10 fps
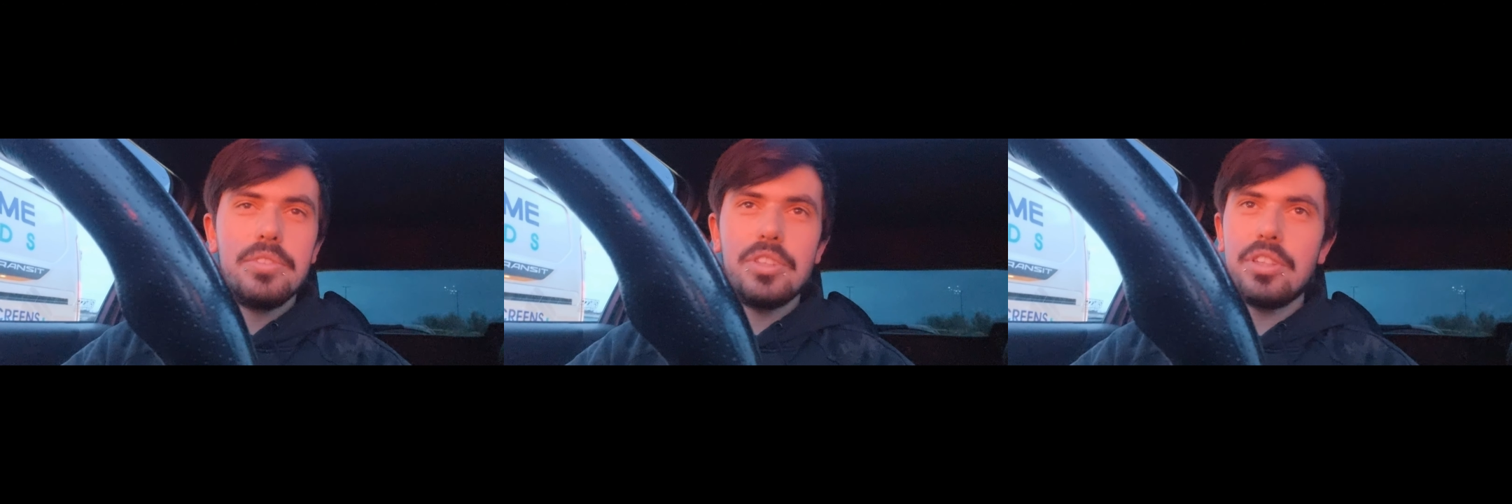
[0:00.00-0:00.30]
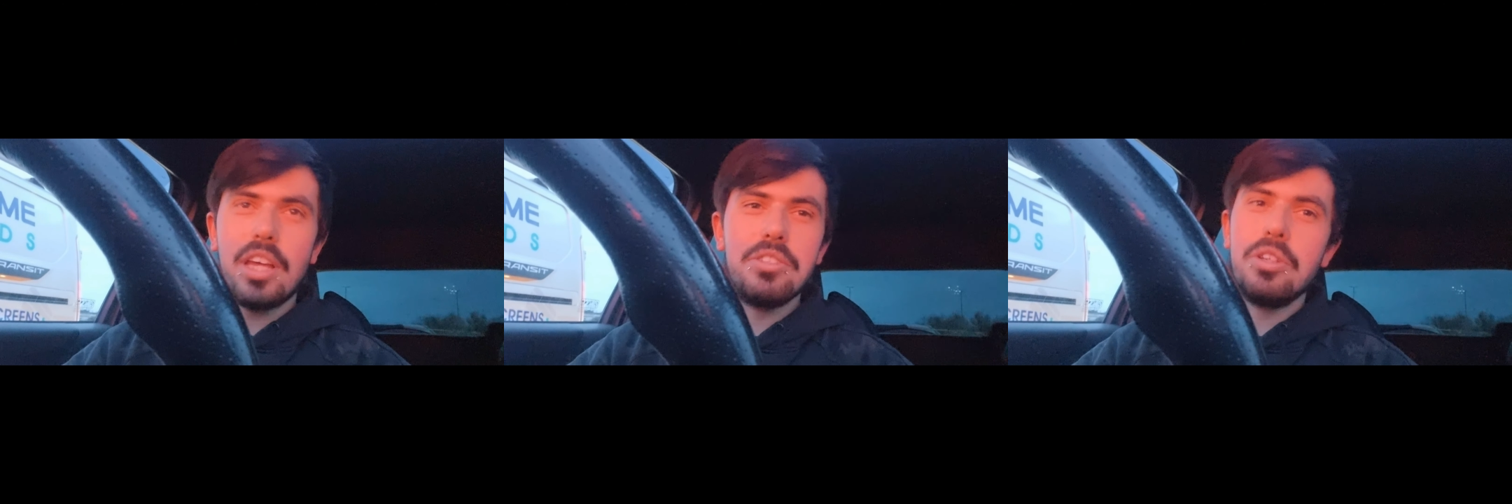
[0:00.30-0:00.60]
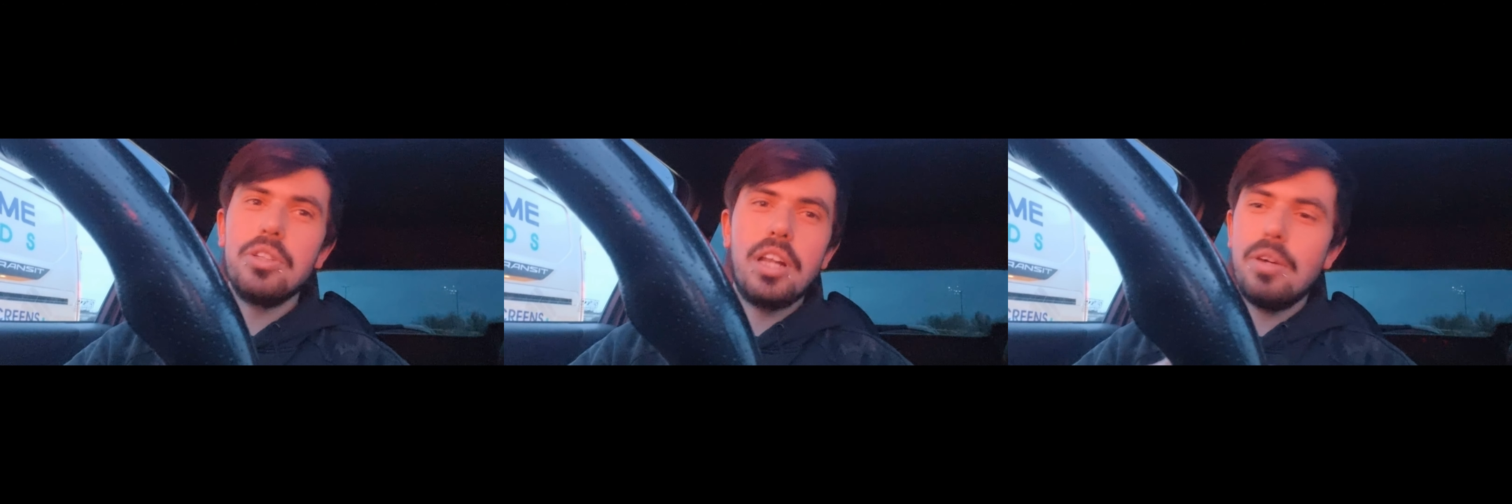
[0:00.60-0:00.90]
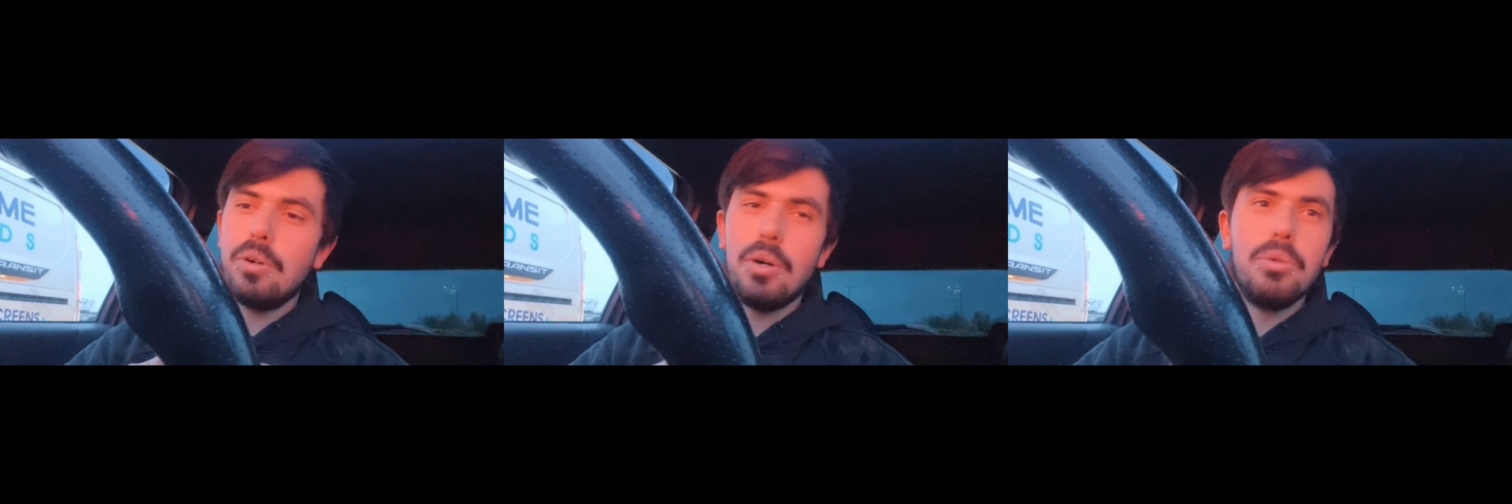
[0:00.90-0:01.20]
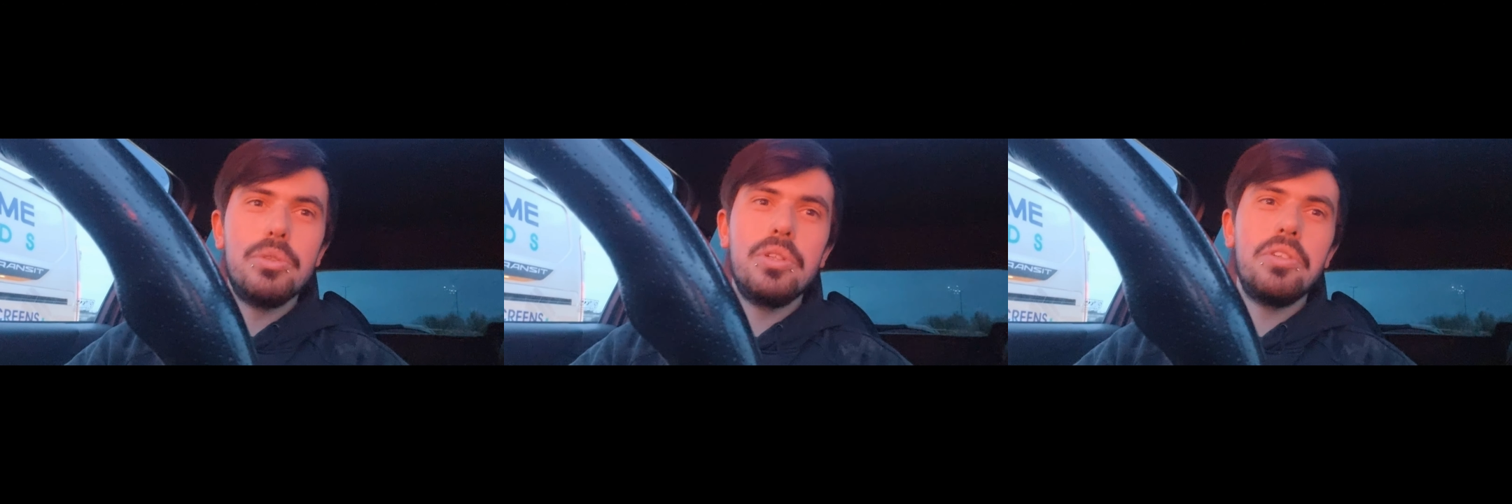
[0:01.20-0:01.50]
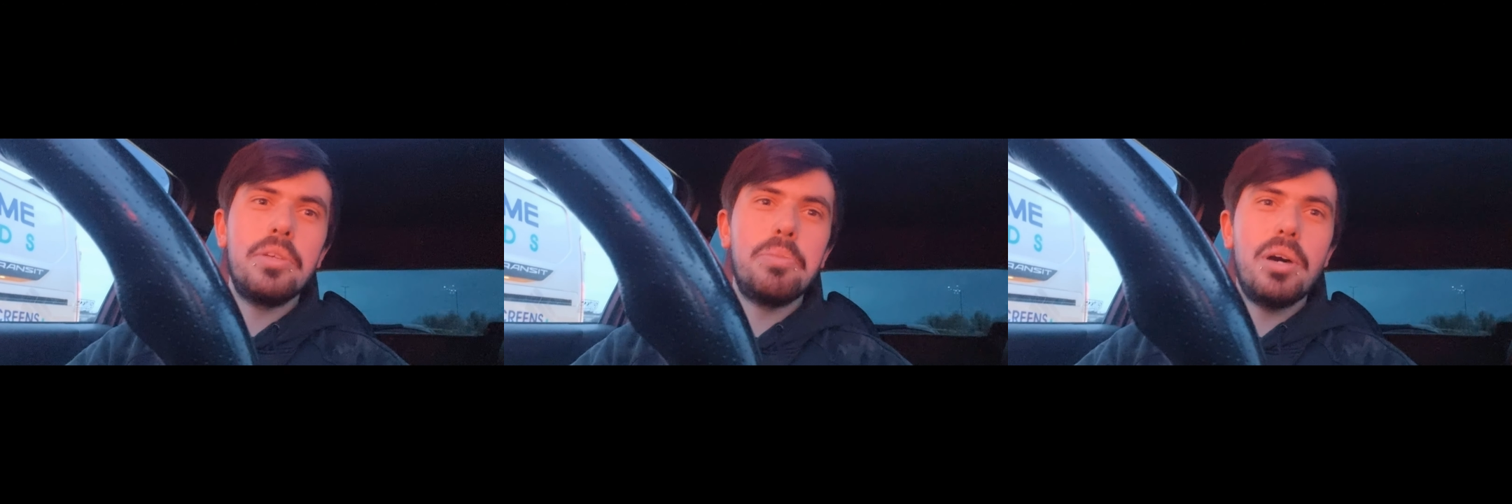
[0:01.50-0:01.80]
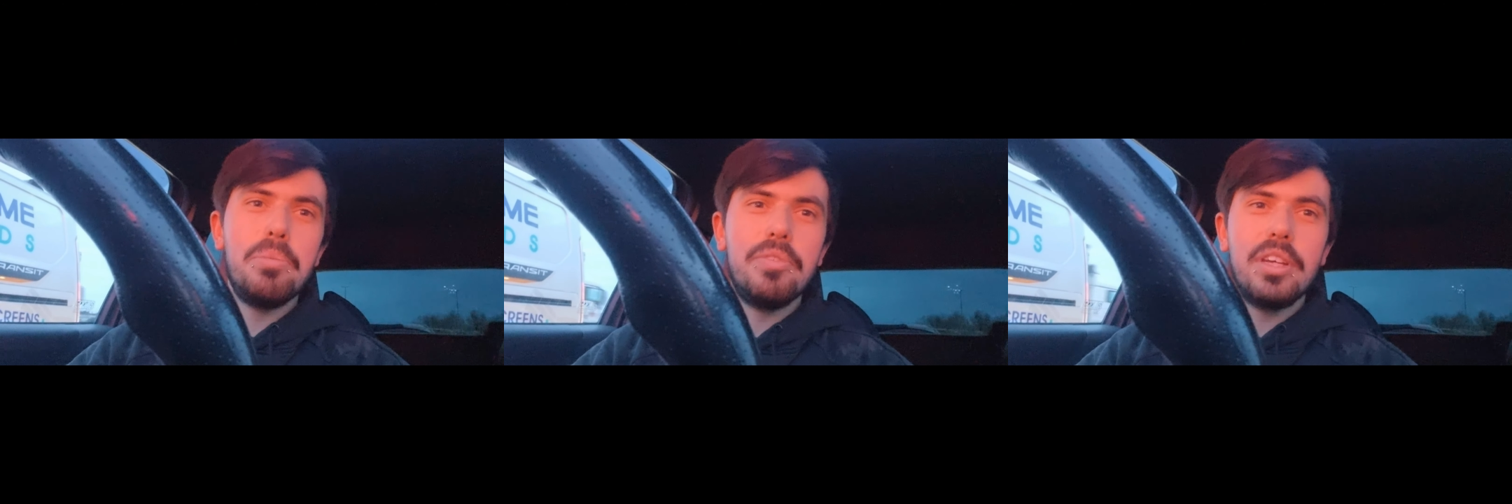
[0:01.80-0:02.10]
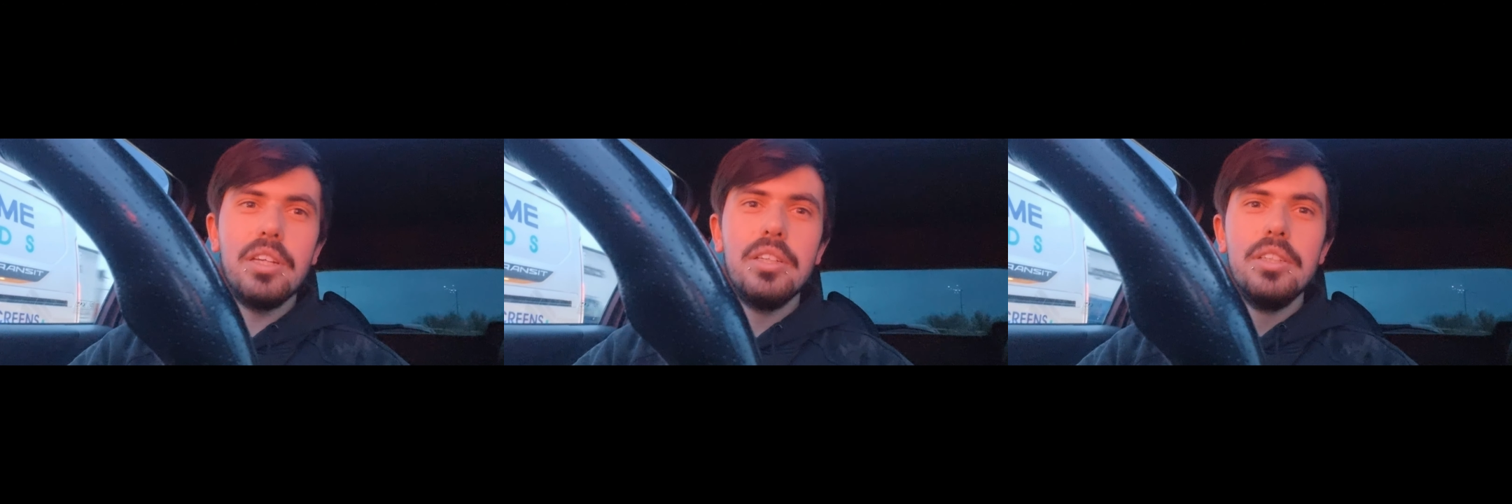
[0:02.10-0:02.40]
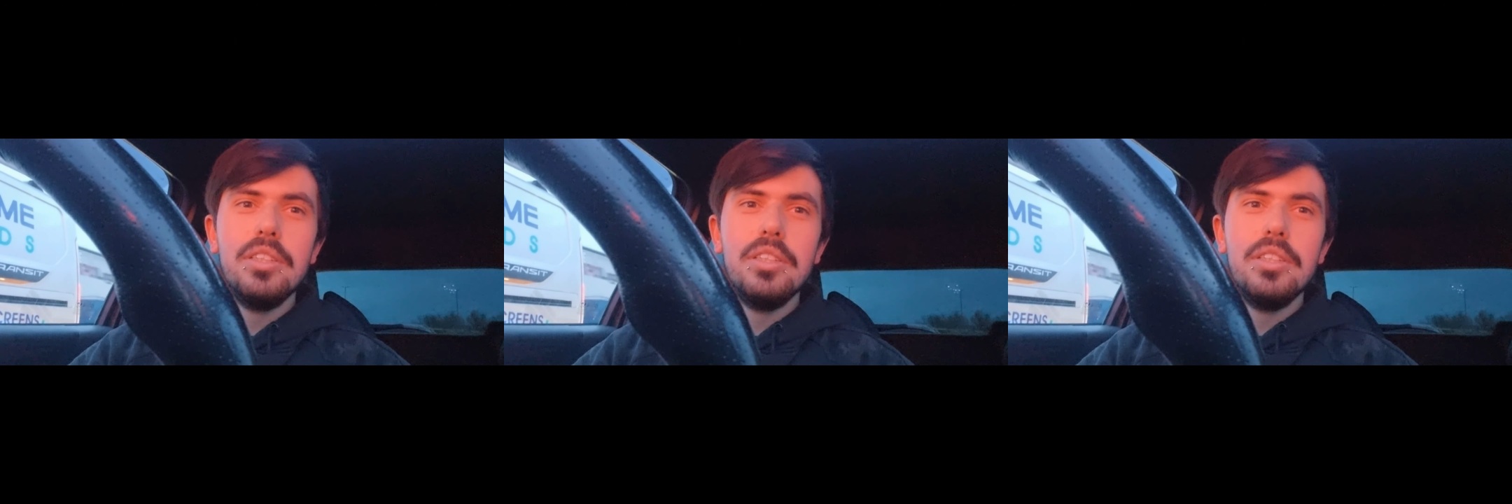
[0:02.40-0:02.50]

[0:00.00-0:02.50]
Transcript: just hasn't got the little hole drilled at the bottom of it